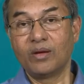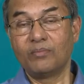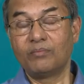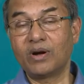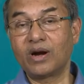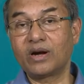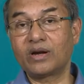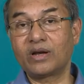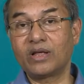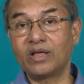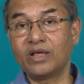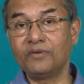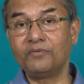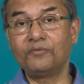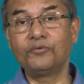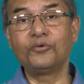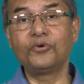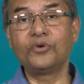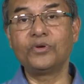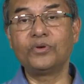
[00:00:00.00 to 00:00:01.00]
But
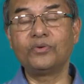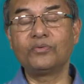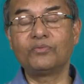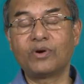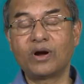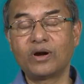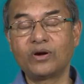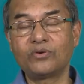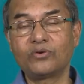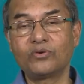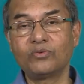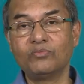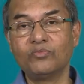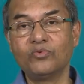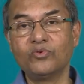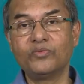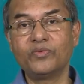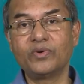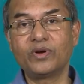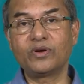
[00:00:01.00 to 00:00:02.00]
if we want to
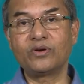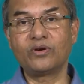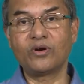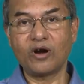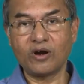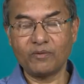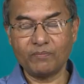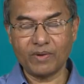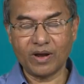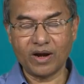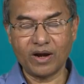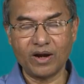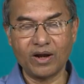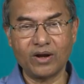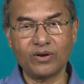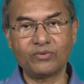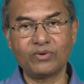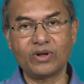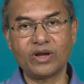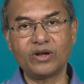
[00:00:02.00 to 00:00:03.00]
move it not
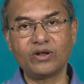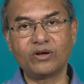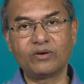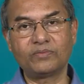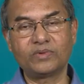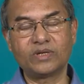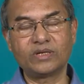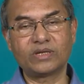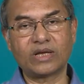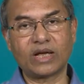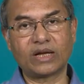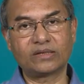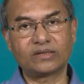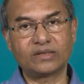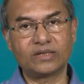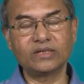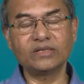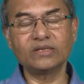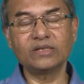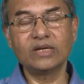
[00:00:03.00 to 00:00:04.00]
parallel to any of these
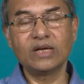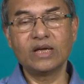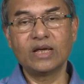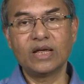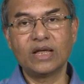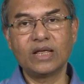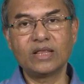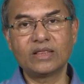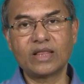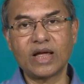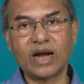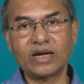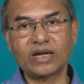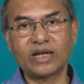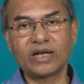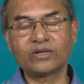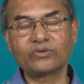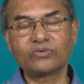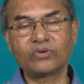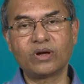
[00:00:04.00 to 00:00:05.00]
axes in that
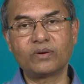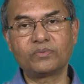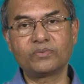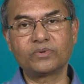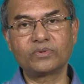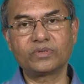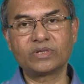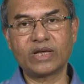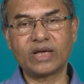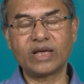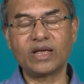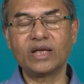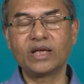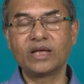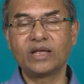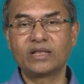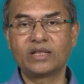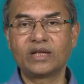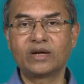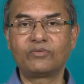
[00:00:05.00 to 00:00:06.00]
case, we have to say
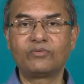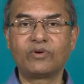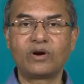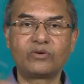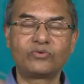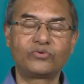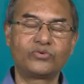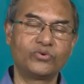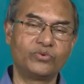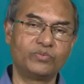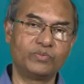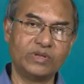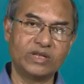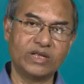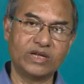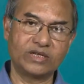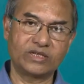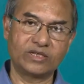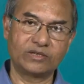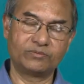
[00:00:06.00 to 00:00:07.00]
that what should be the
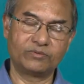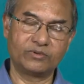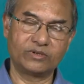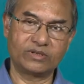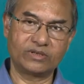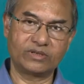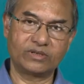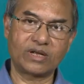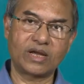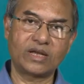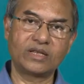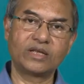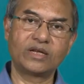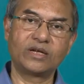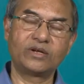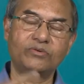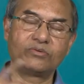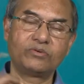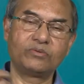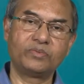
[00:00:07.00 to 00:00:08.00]
interpolation either
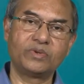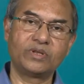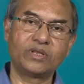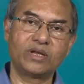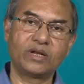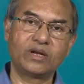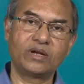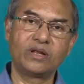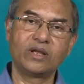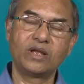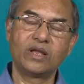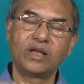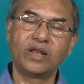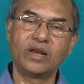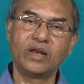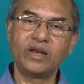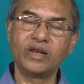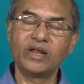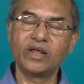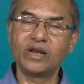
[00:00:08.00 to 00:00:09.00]
it will be the
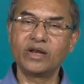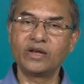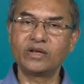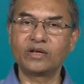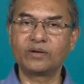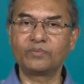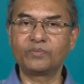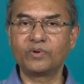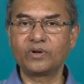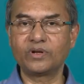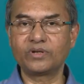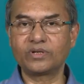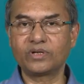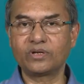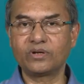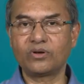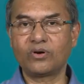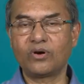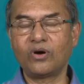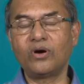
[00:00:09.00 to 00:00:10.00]
linear
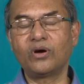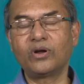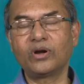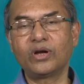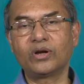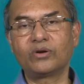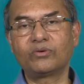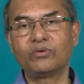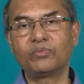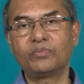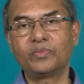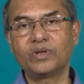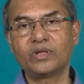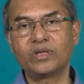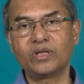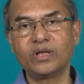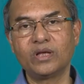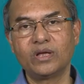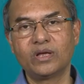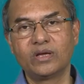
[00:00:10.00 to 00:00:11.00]
interpolation or it will be
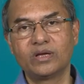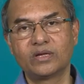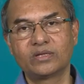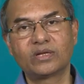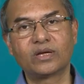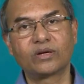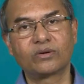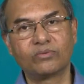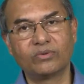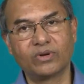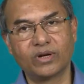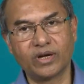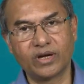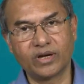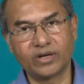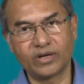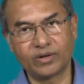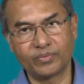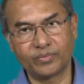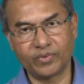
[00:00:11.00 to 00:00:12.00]
the circular
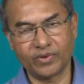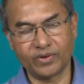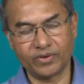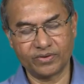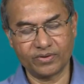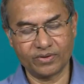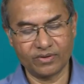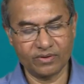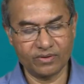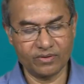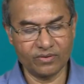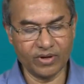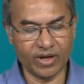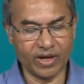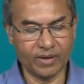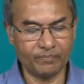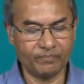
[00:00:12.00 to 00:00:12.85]
interpolation. Okay.